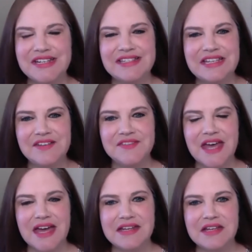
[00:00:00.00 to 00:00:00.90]
It gives
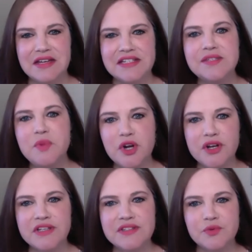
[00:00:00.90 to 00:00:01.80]
that
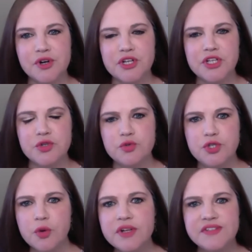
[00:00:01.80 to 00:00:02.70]
experience where you
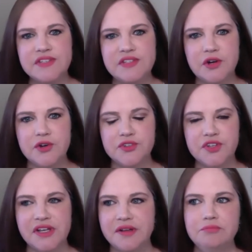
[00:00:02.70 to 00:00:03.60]
don't
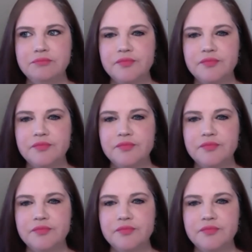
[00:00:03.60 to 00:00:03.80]
necessarily,